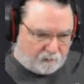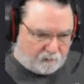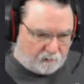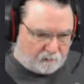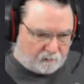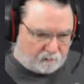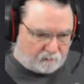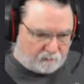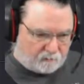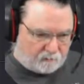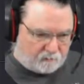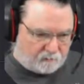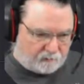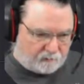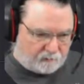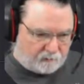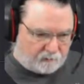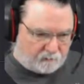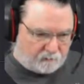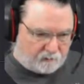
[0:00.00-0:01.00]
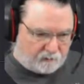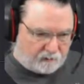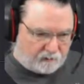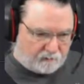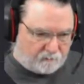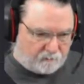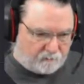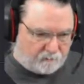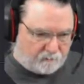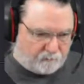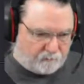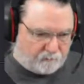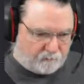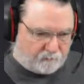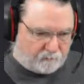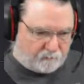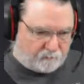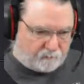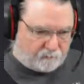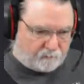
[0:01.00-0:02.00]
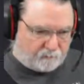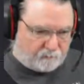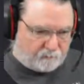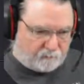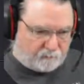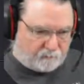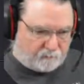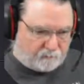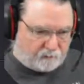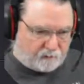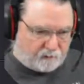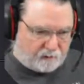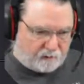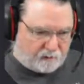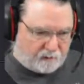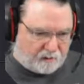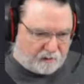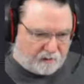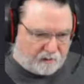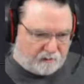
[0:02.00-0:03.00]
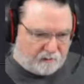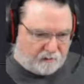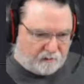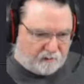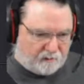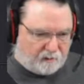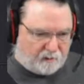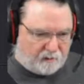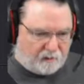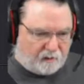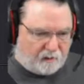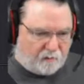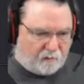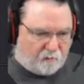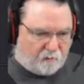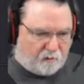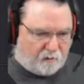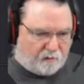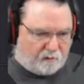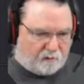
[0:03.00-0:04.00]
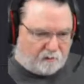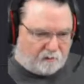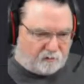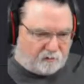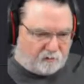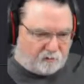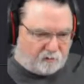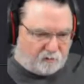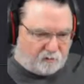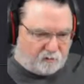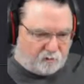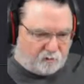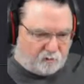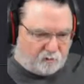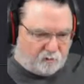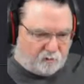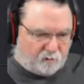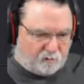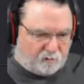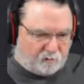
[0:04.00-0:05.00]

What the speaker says: Let's see if I can grab. I wanted to.